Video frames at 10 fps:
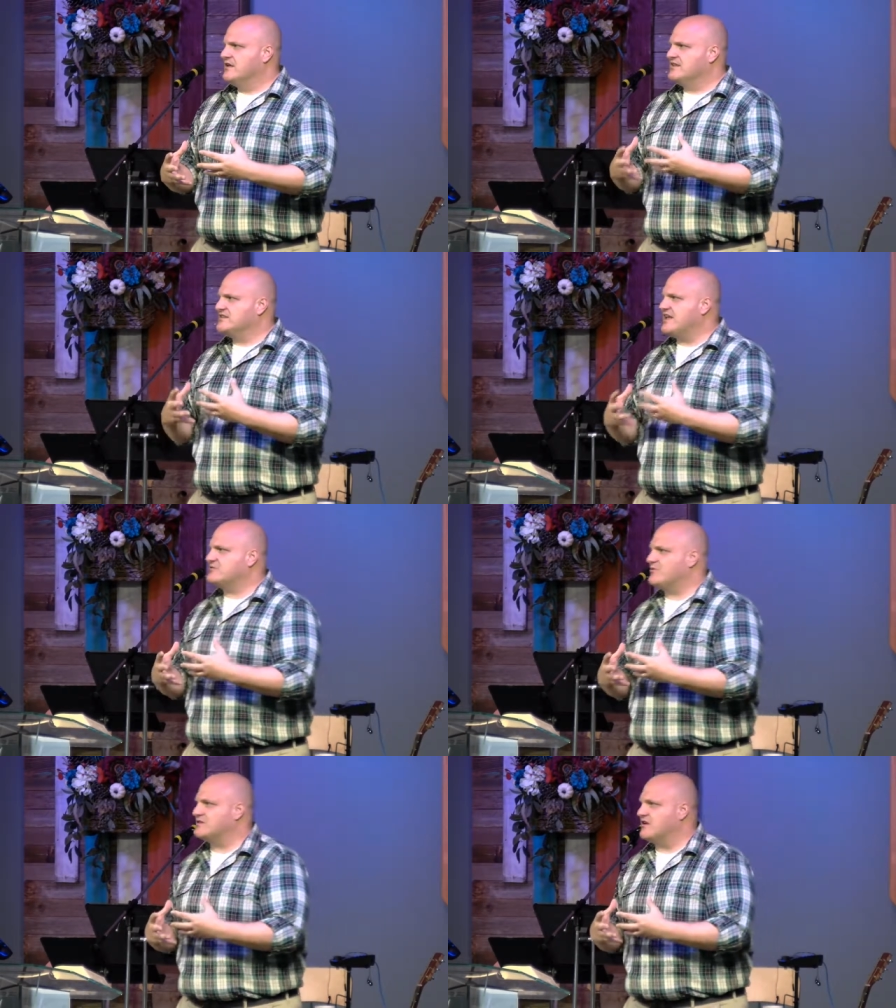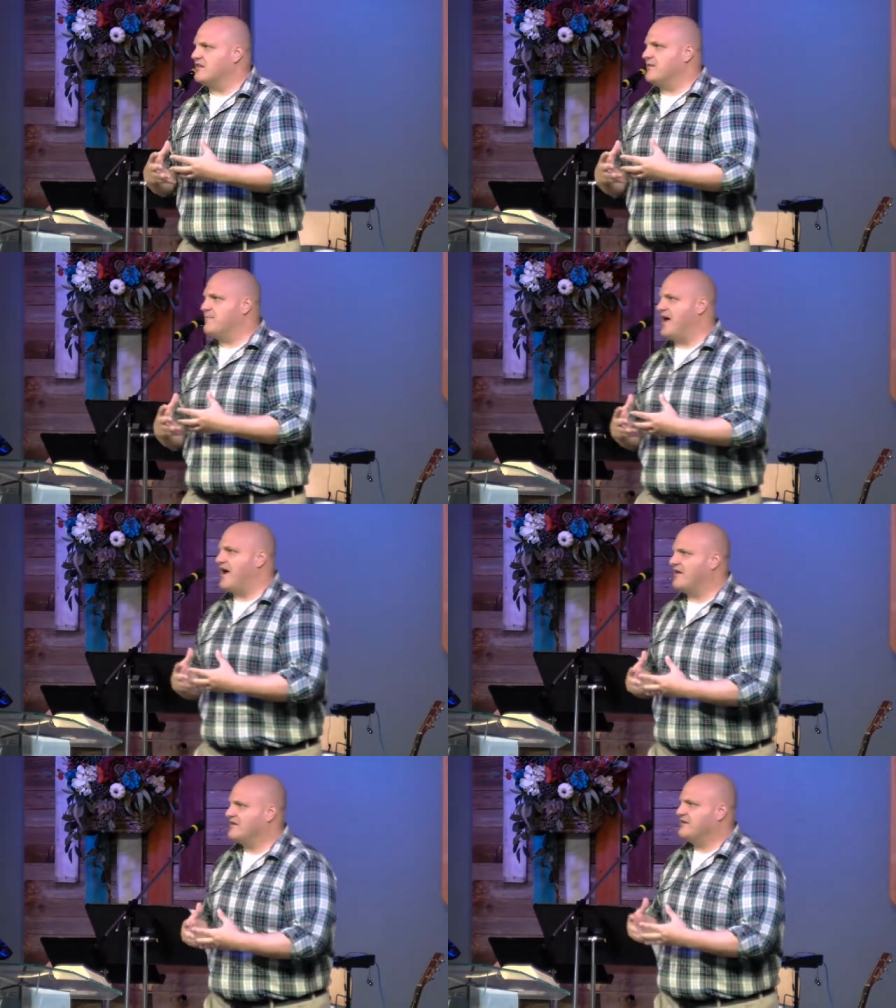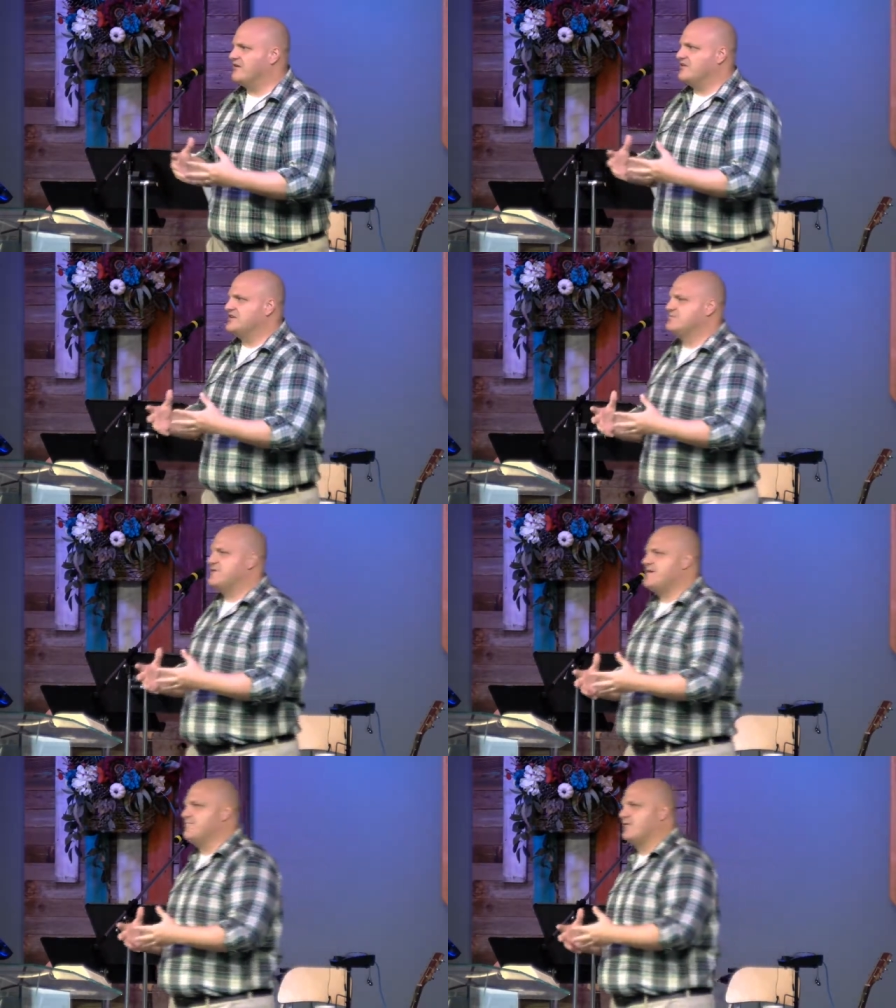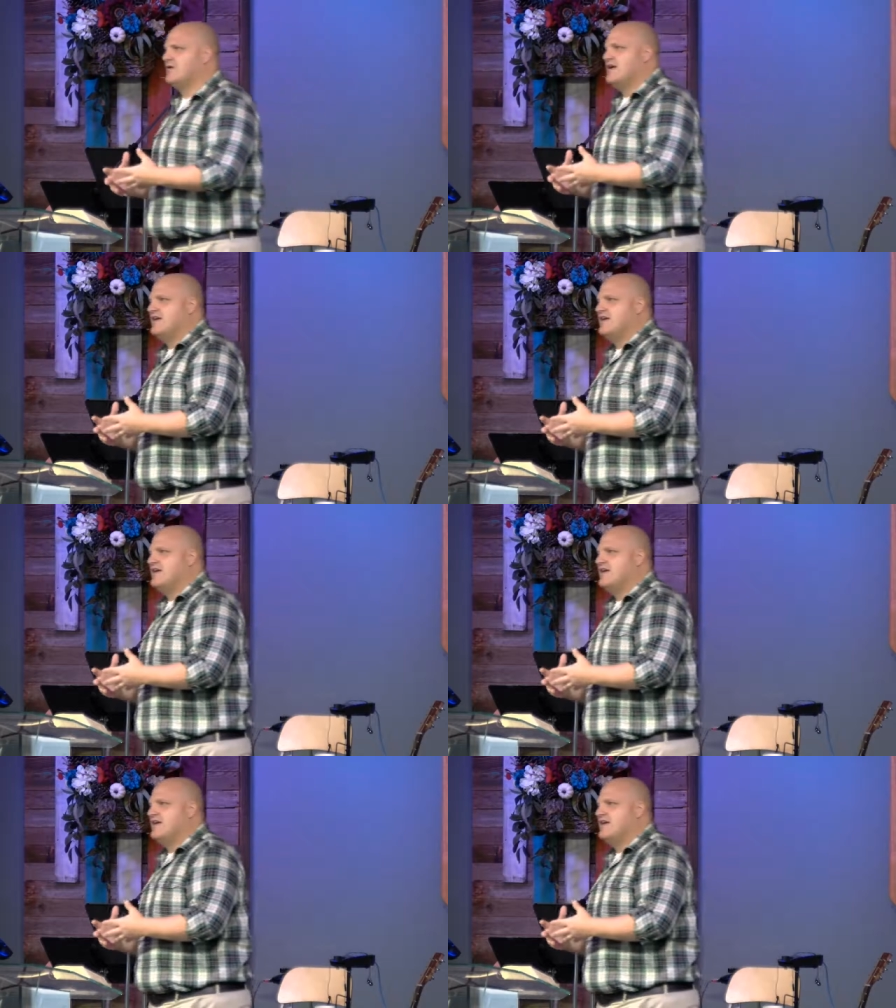because that's what it's all about you know these people